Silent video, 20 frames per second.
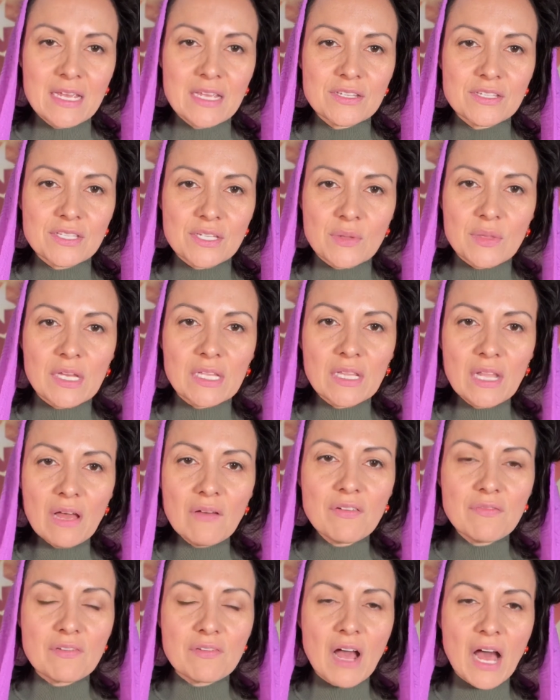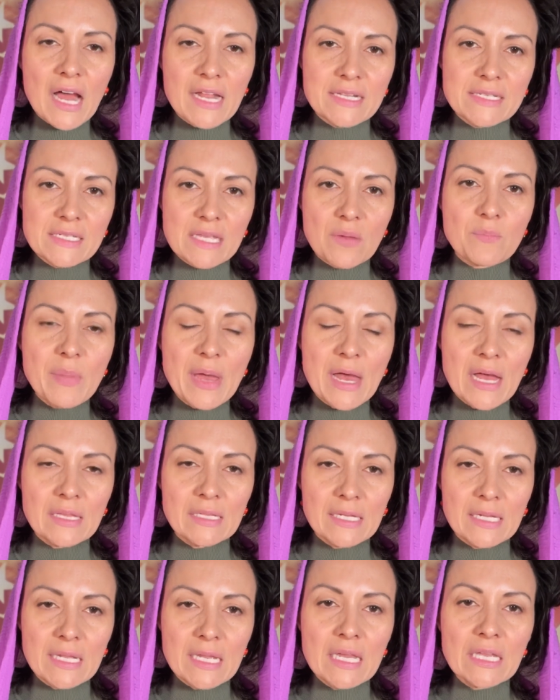So the love of God is
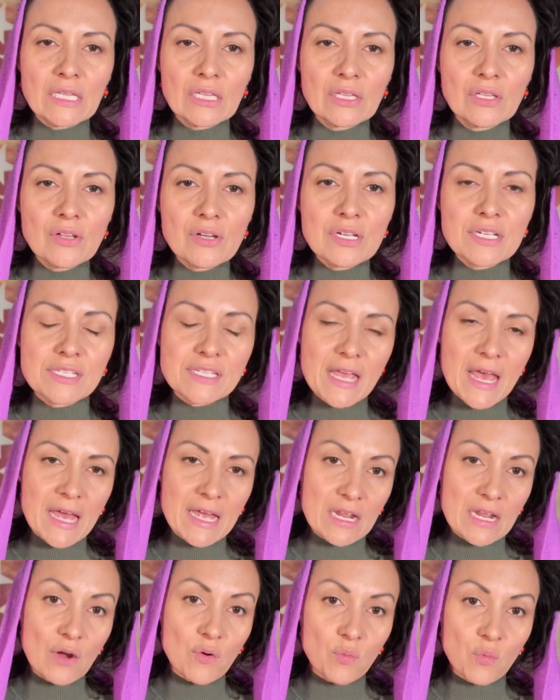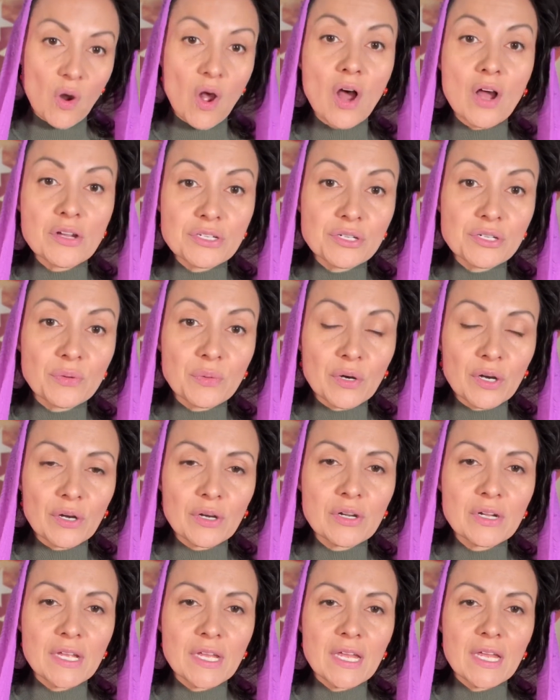compelling. It looks at a
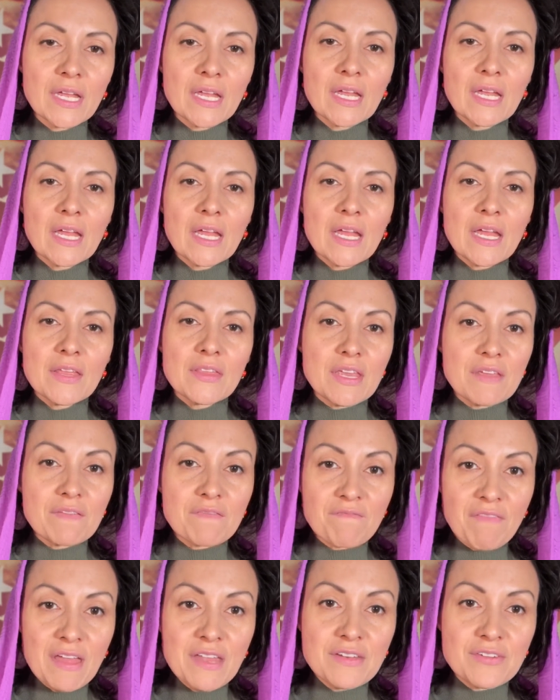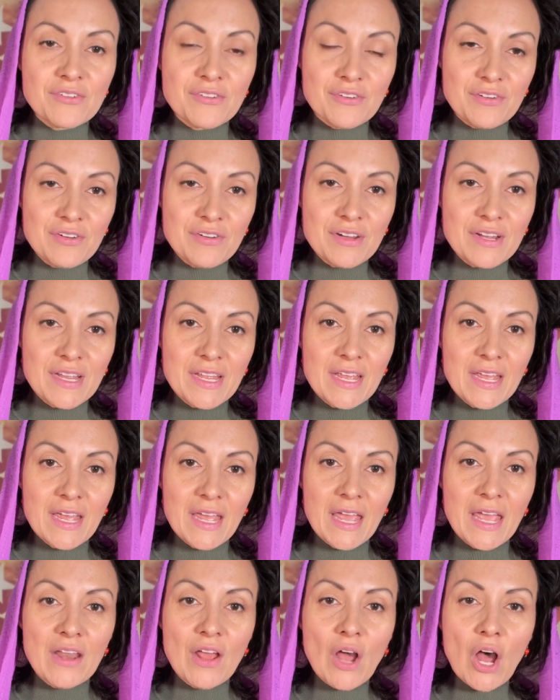wrongdoer, the offender,
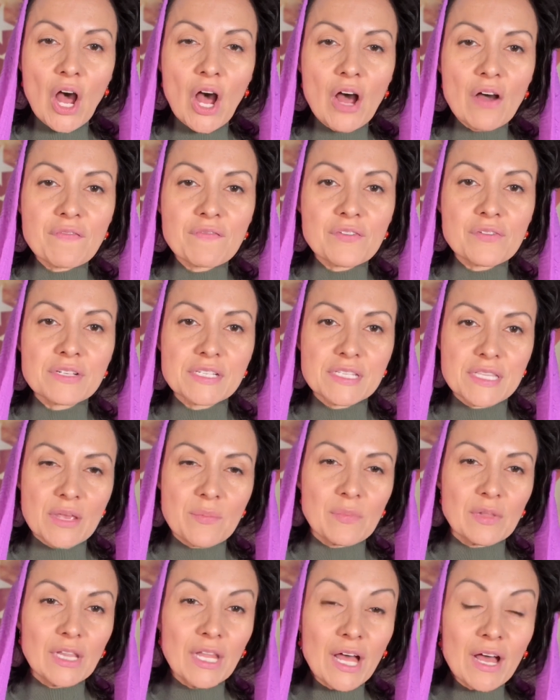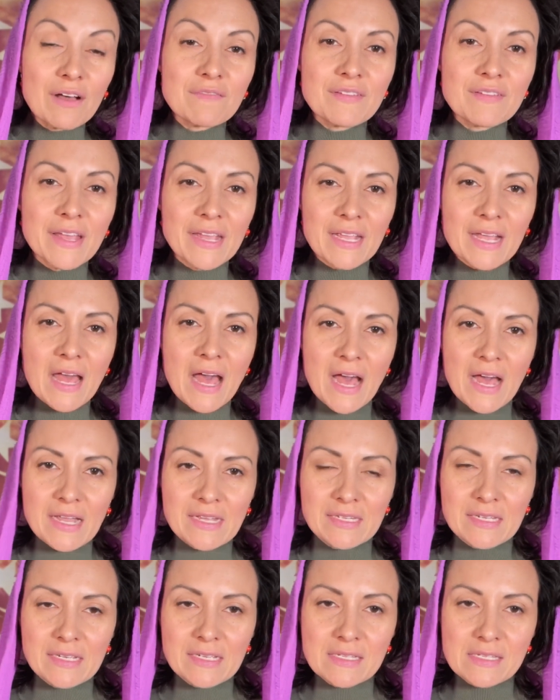and offers them love and
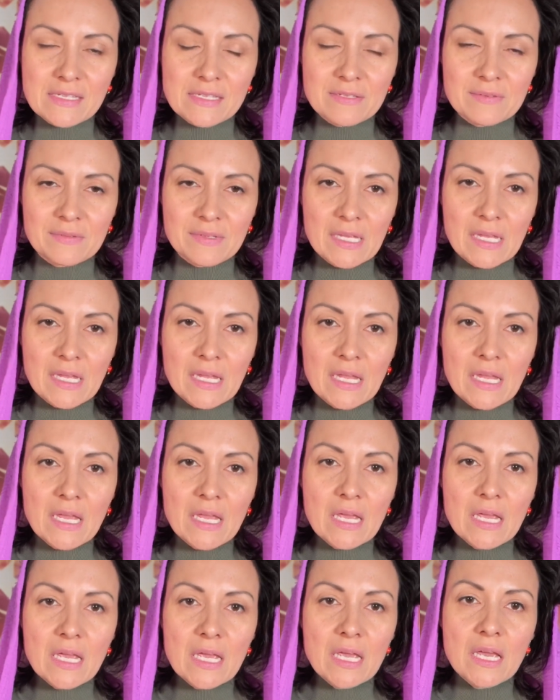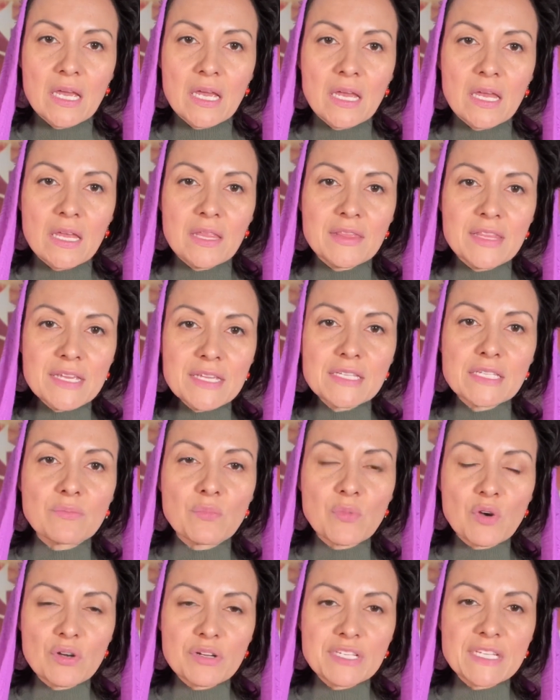kindness. This
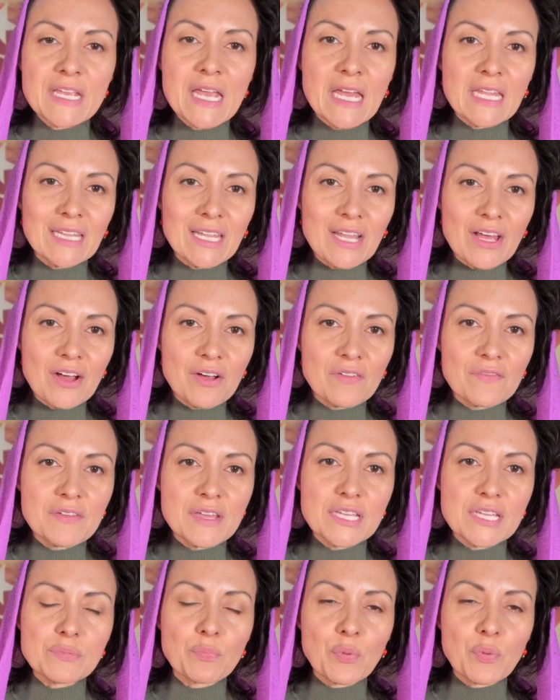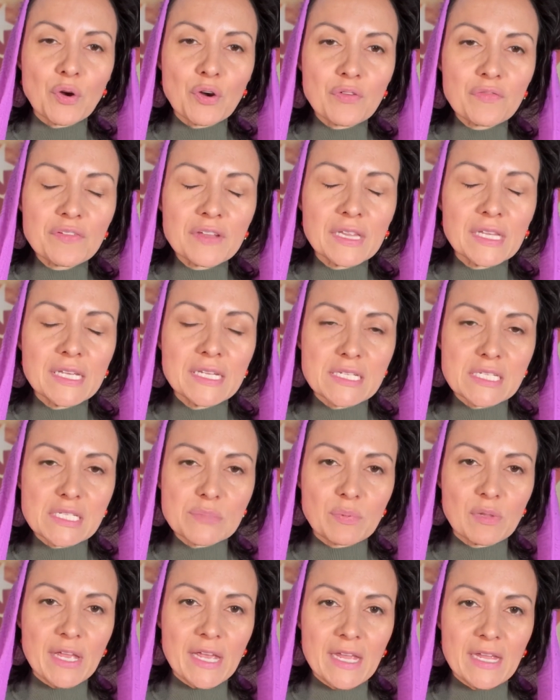mercy and love perfectly
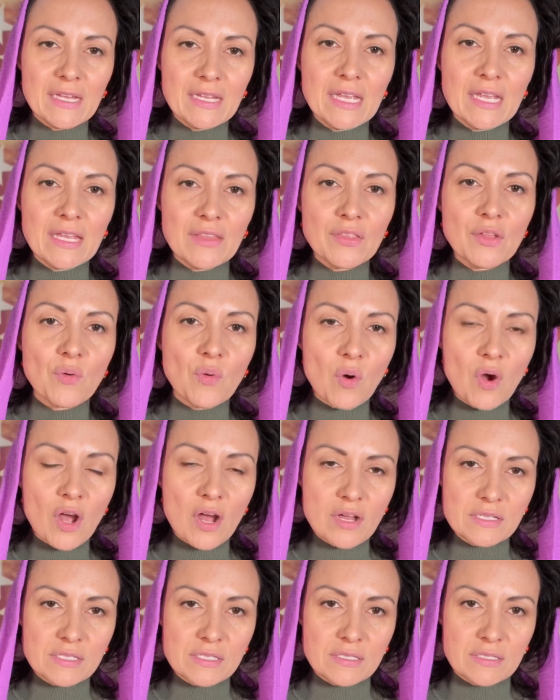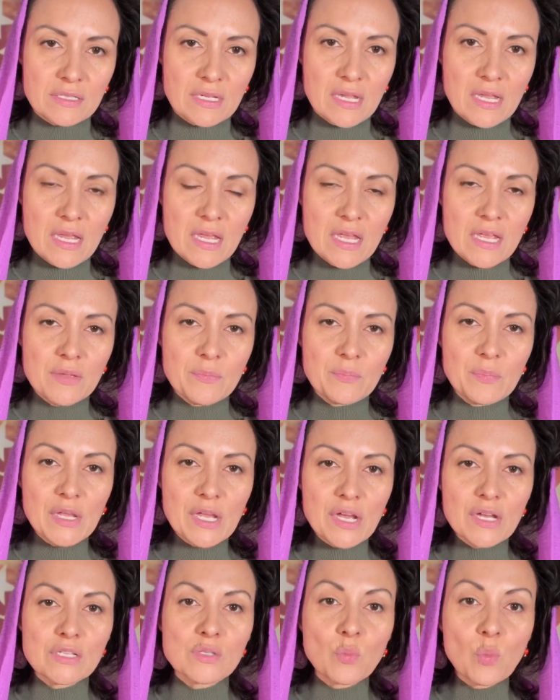displayed in the cross,
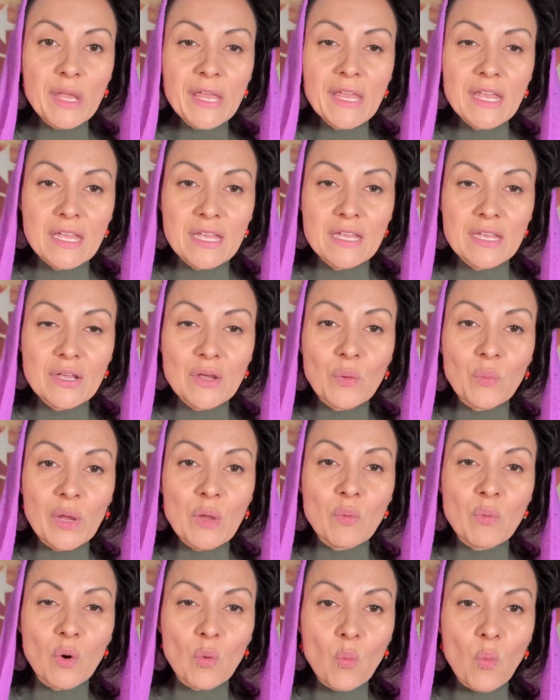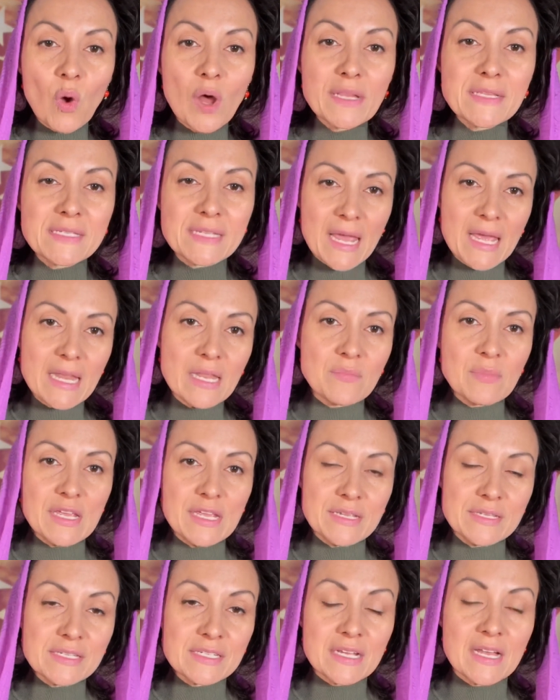because we were once
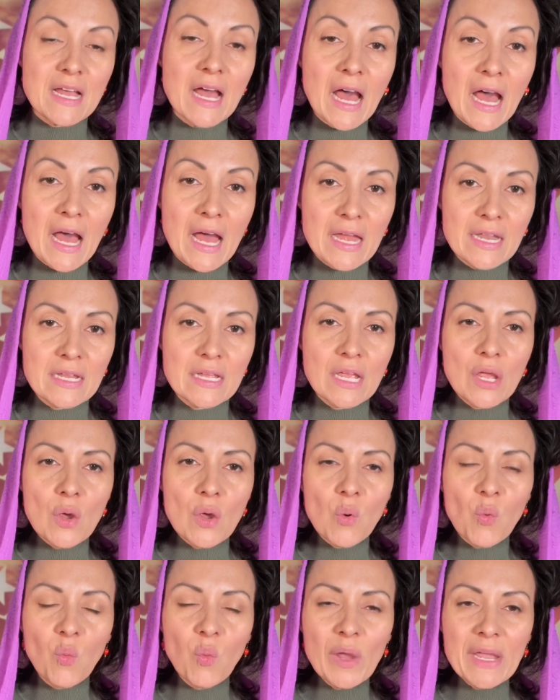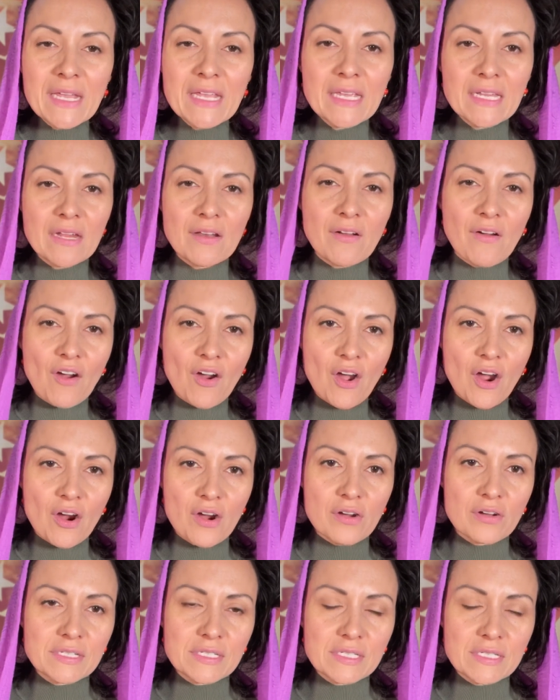enemies to God, wicked in our
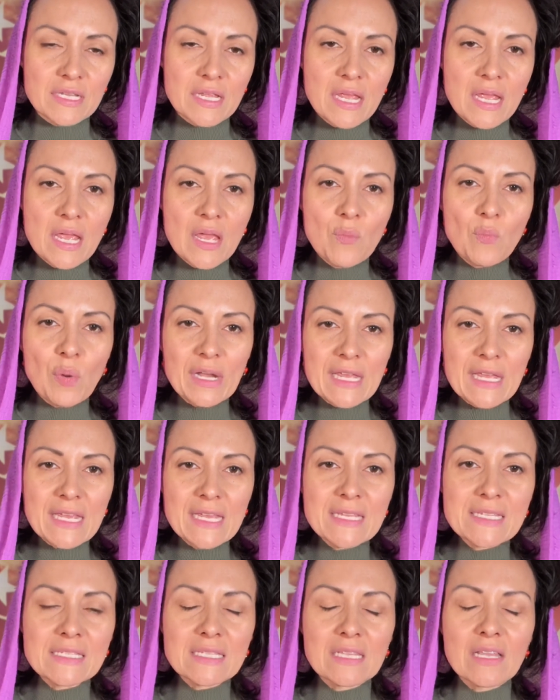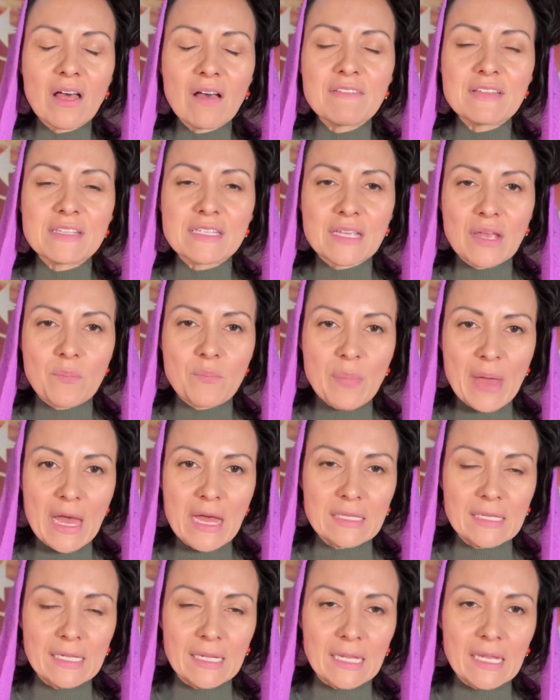hearts, but his love is
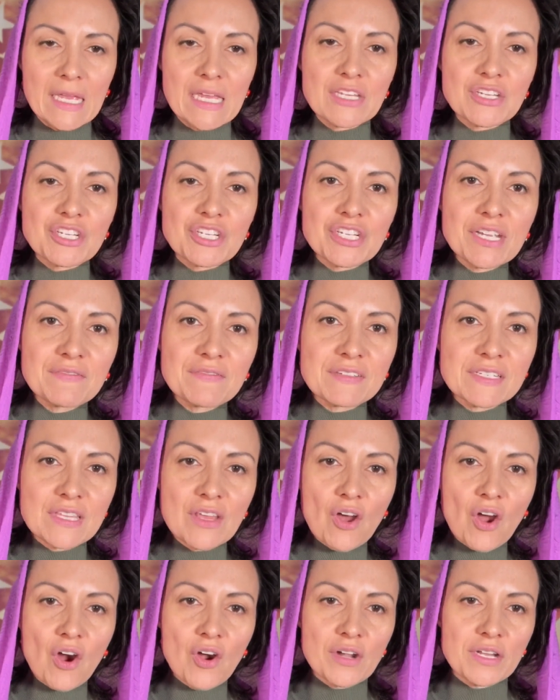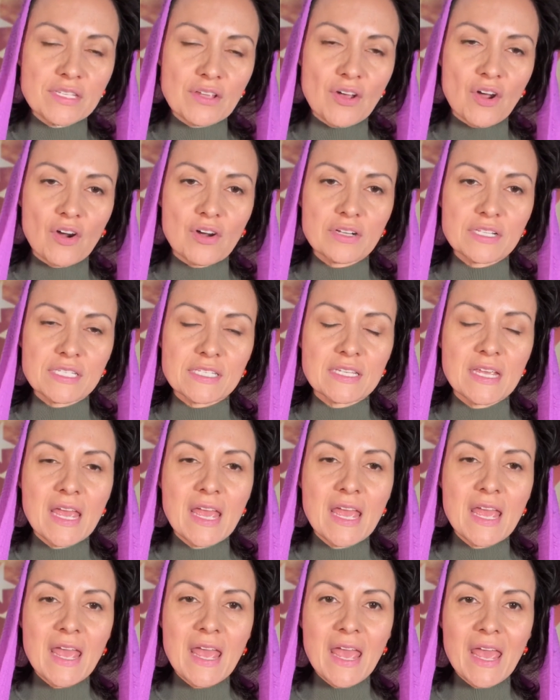compelling. It shifts the hardest hearts
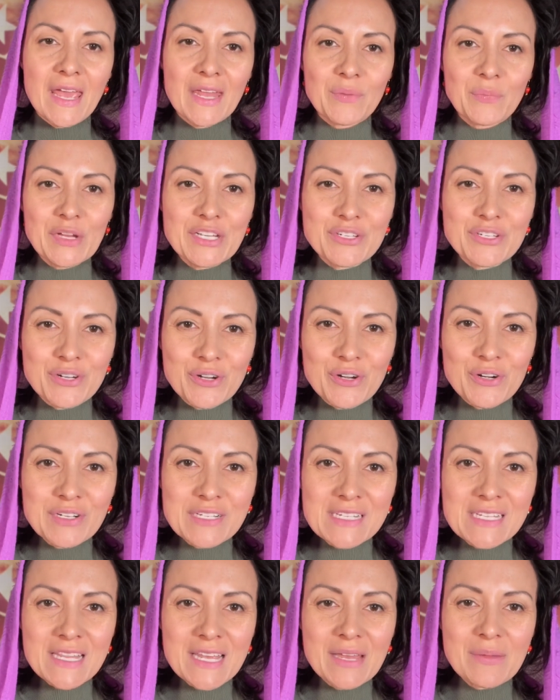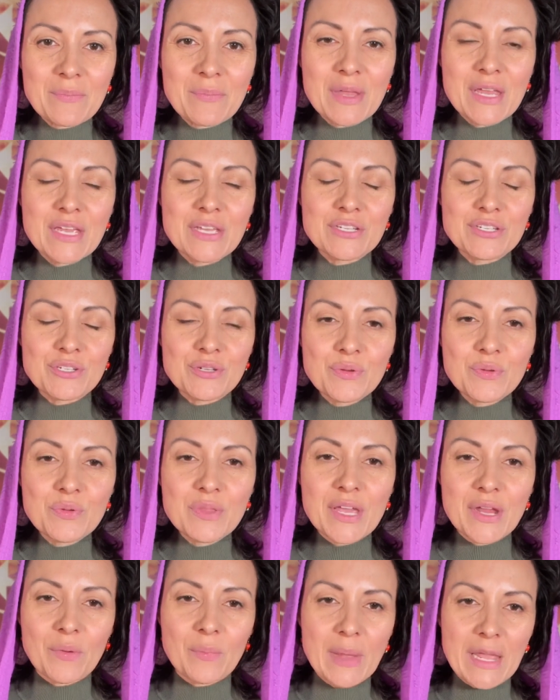and returns them to
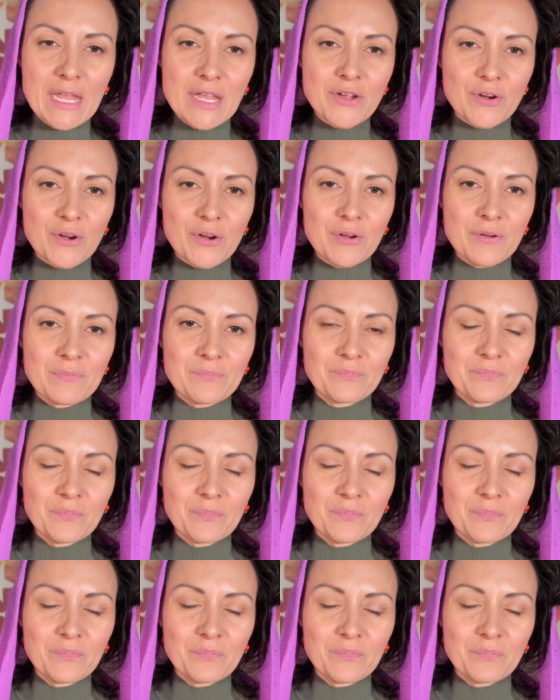their maker.